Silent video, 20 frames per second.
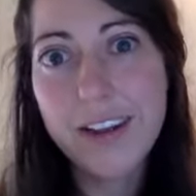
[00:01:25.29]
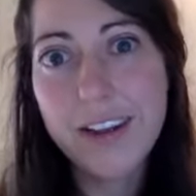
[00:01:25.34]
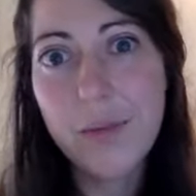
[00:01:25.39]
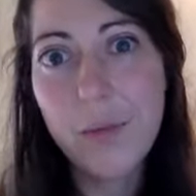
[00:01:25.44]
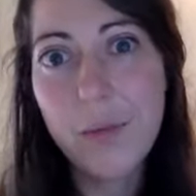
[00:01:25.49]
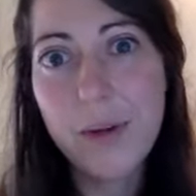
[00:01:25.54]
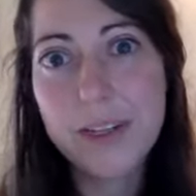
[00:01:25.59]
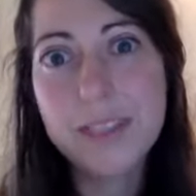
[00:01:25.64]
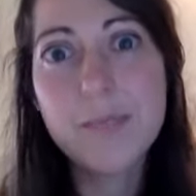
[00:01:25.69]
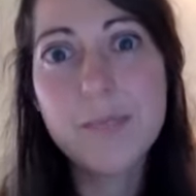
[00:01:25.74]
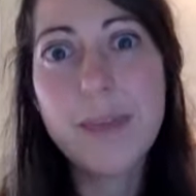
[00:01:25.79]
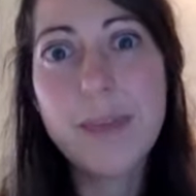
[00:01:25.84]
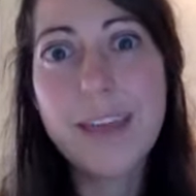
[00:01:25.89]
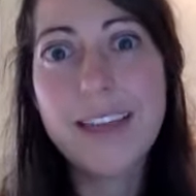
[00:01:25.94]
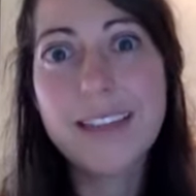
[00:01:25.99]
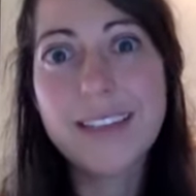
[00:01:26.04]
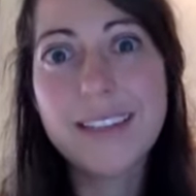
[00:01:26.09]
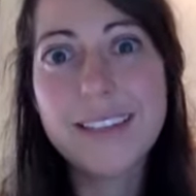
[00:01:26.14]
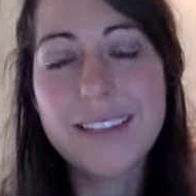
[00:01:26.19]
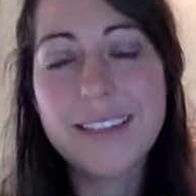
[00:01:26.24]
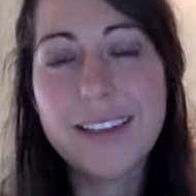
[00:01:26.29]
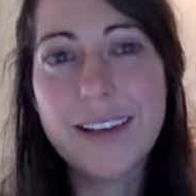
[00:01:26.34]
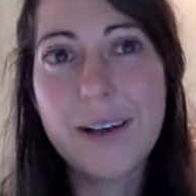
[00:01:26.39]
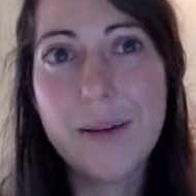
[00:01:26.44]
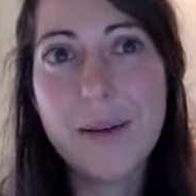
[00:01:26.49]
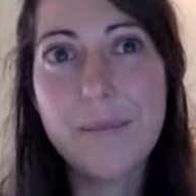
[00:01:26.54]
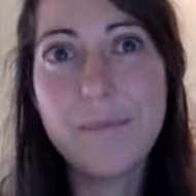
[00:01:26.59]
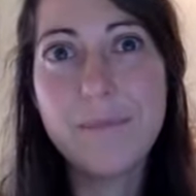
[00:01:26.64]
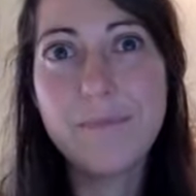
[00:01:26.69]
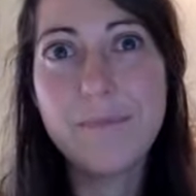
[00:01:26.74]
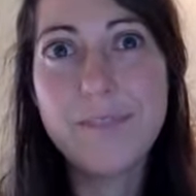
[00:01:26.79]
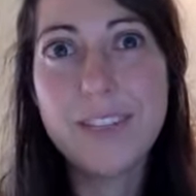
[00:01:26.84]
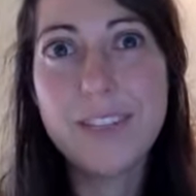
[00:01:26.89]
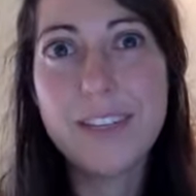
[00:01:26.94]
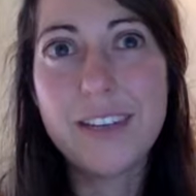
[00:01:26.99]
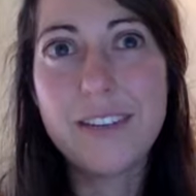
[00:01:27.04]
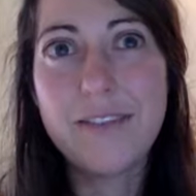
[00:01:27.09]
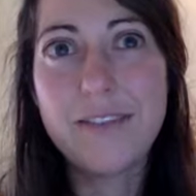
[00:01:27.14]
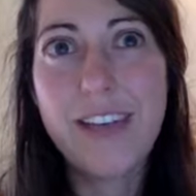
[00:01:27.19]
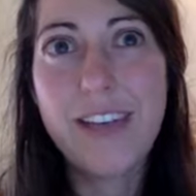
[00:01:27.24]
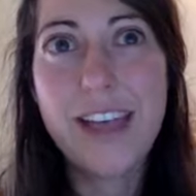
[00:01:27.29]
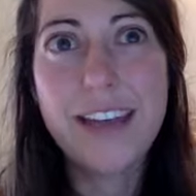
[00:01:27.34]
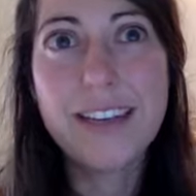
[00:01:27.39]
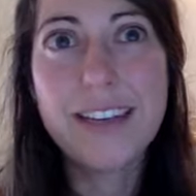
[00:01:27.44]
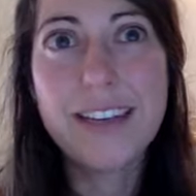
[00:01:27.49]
in one space, to find